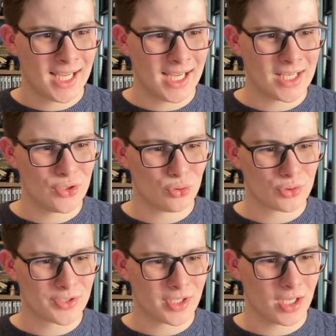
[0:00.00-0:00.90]
and
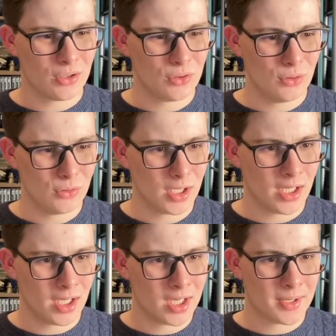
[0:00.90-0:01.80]
also
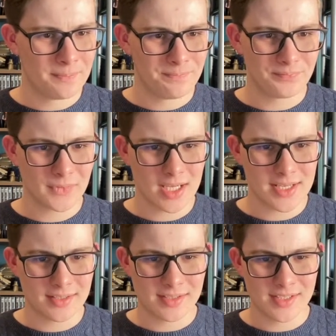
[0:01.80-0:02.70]
um,
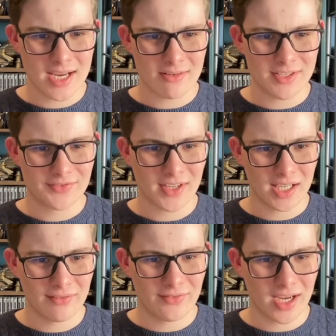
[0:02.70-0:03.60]
it's the Series
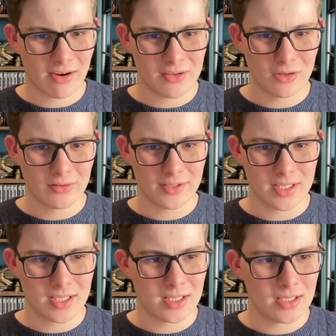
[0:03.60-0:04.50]
Five variant, not
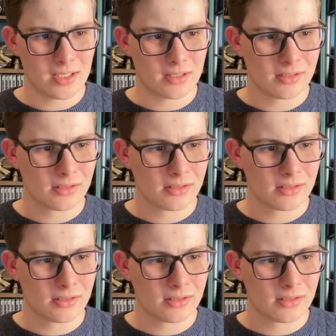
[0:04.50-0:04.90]
the